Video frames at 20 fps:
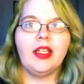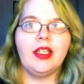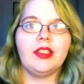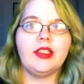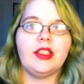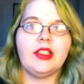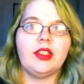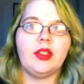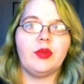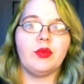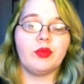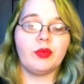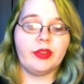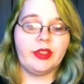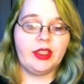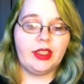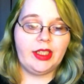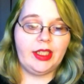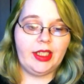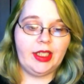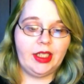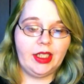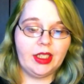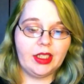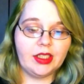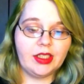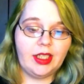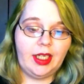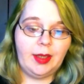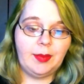This is a
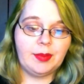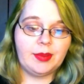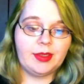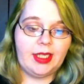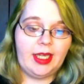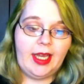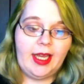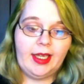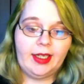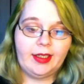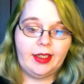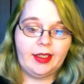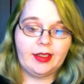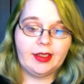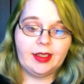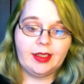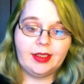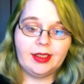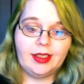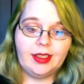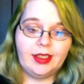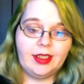really deep tag, like